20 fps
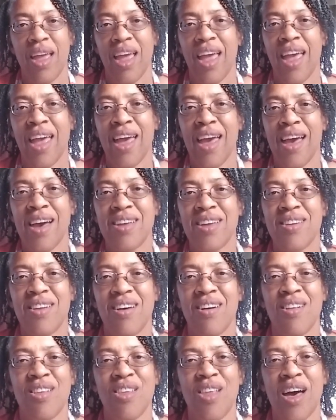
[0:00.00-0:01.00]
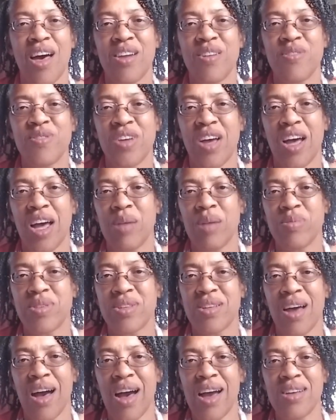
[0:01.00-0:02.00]
And a lot of times
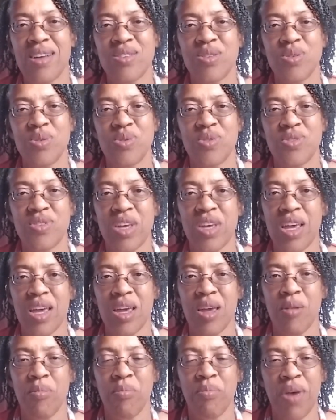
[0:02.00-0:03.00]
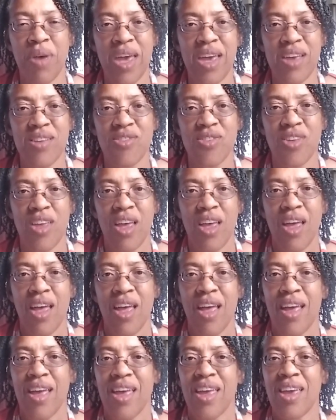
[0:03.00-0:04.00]
guys who sing bass
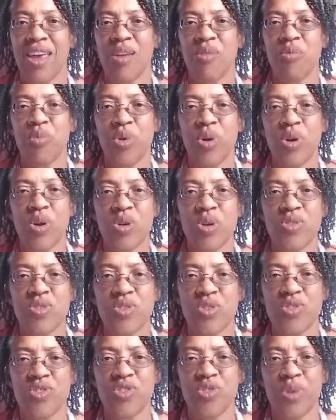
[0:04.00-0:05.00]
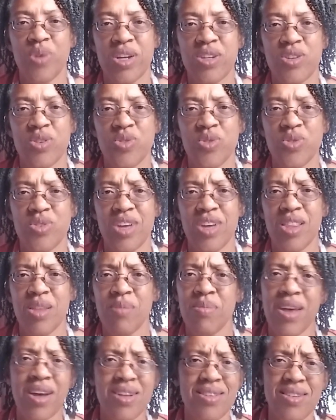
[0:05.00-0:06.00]
in rehearsals, directors will tell
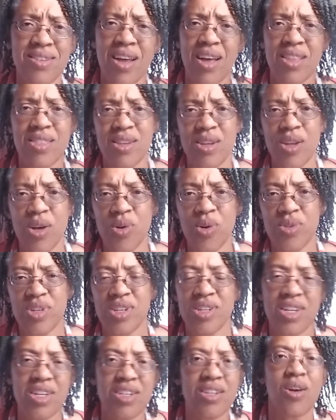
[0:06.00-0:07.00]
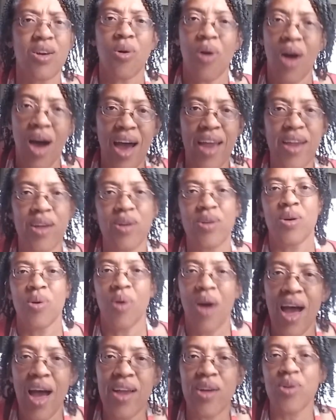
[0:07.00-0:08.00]
them, that's not the note, you need to go higher, go
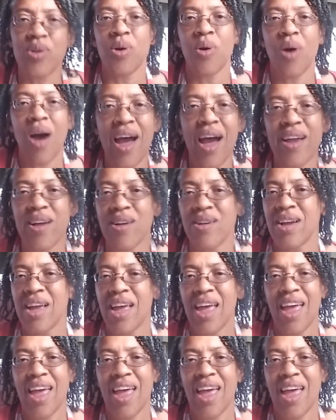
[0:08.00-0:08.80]
higher, go higher.